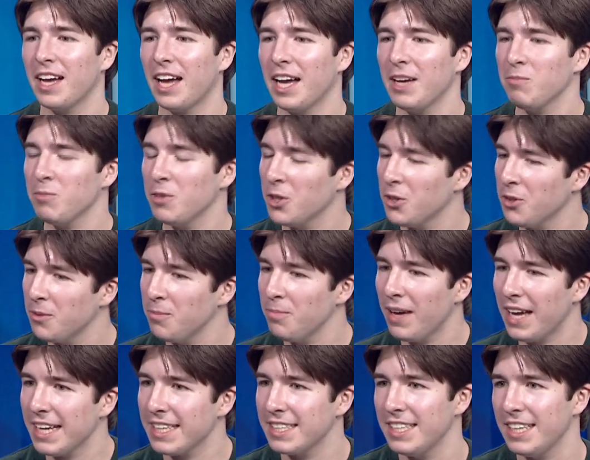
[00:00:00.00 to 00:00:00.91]
I'm going
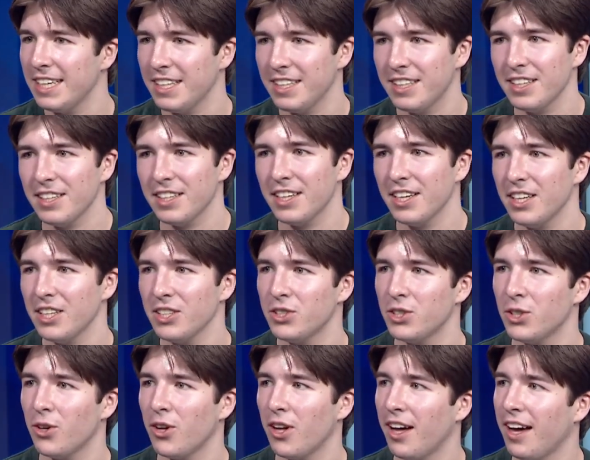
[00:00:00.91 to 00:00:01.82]
back to Ithaca,
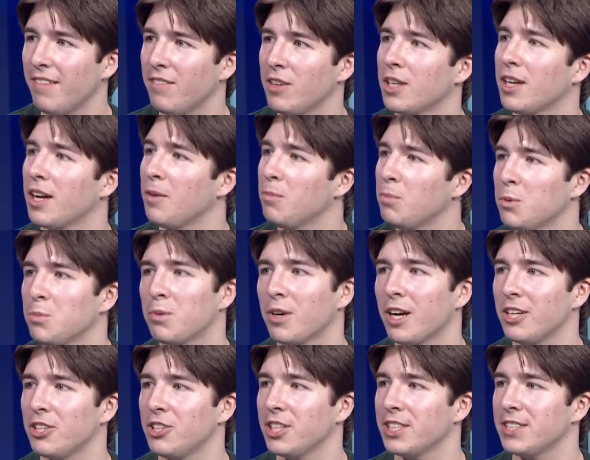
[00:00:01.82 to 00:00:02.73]
so I'll have a couple
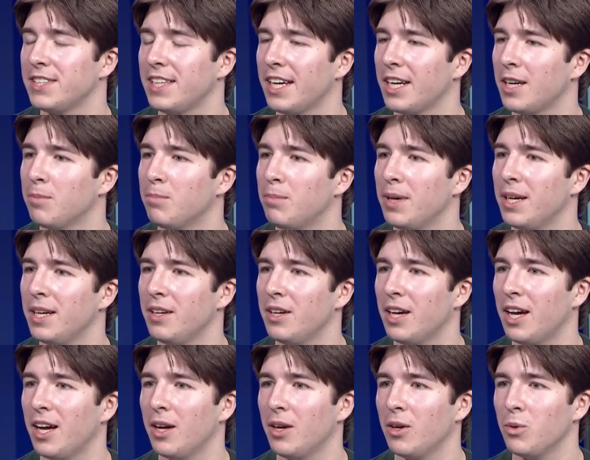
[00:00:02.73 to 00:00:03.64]
projects there,
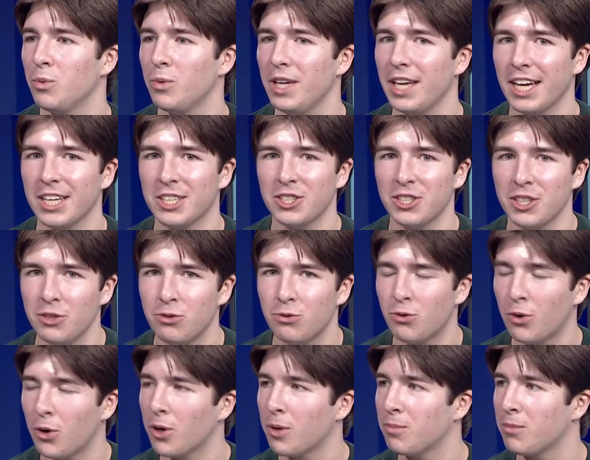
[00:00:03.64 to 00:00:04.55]
but uh, we actually
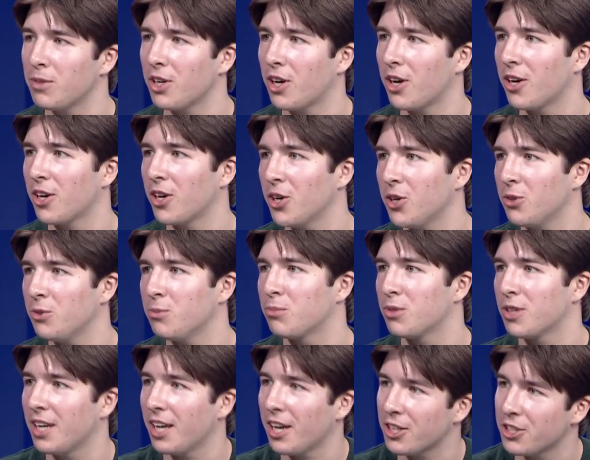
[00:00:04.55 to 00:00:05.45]
formed our own
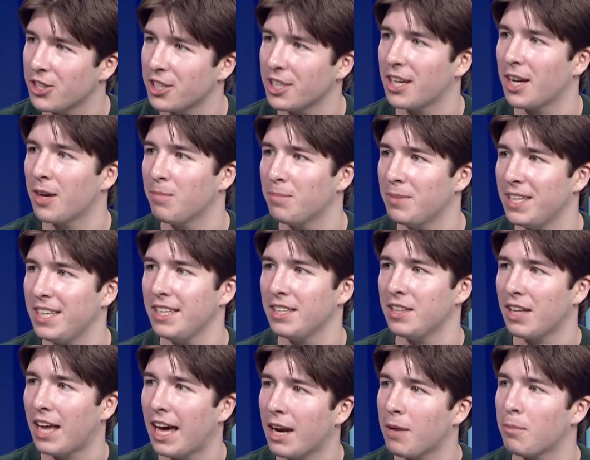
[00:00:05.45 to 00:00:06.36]
production company,
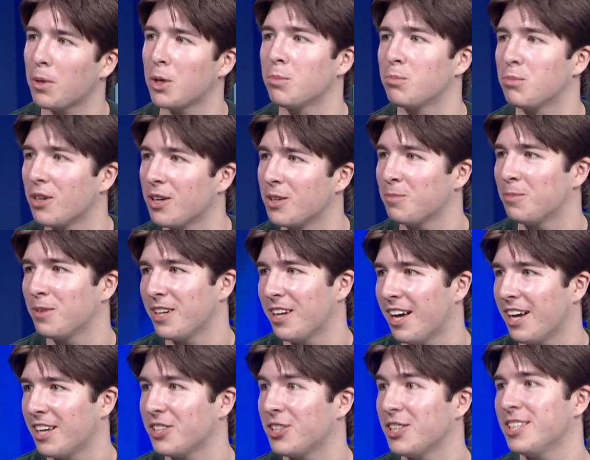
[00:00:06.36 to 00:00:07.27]
Latimer Brook
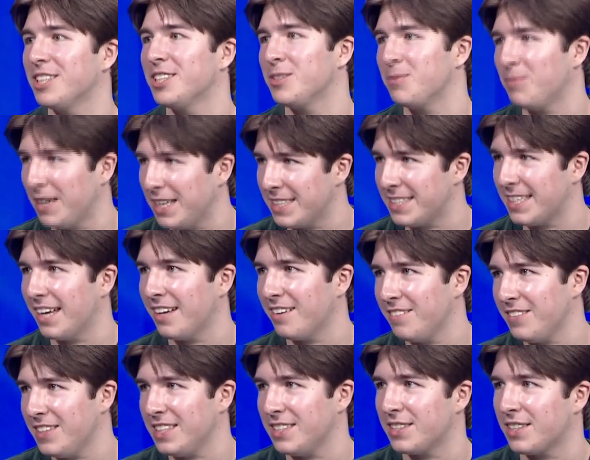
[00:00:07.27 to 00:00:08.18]
Productions, based out
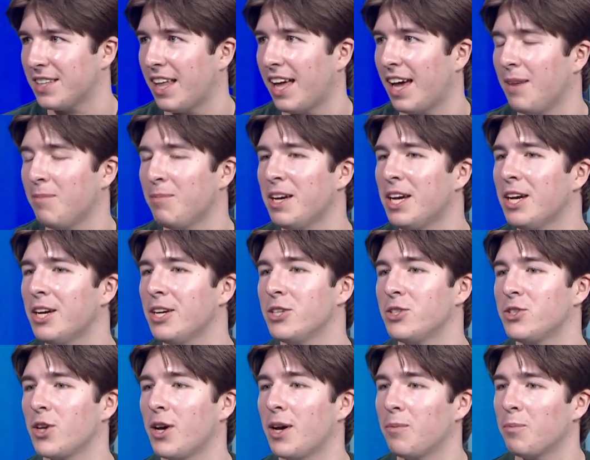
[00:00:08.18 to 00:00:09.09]
of East Lyme.
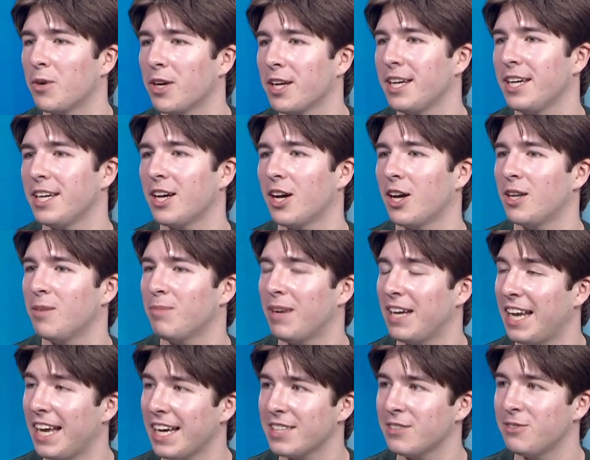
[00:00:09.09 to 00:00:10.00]
So I'm working on
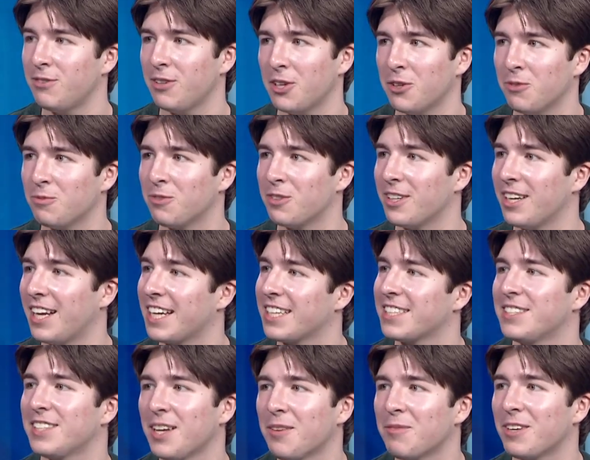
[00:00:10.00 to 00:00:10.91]
my next film for
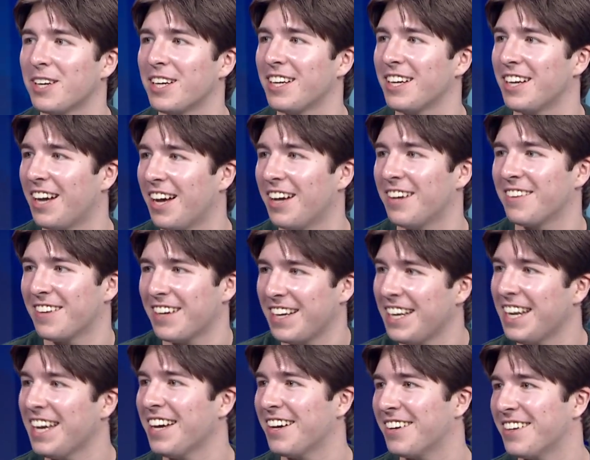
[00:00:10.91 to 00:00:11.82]
next summer uh,
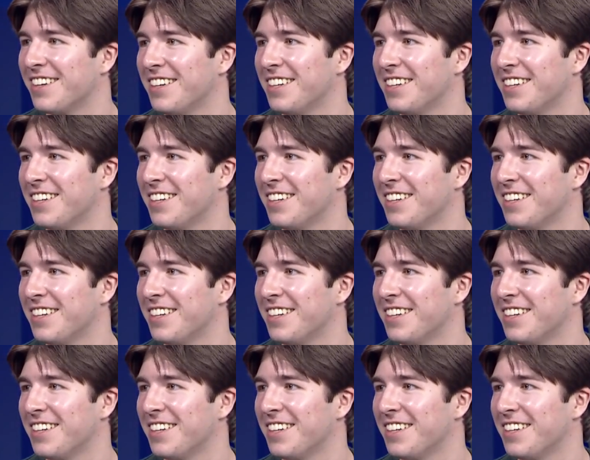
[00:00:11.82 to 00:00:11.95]
right now.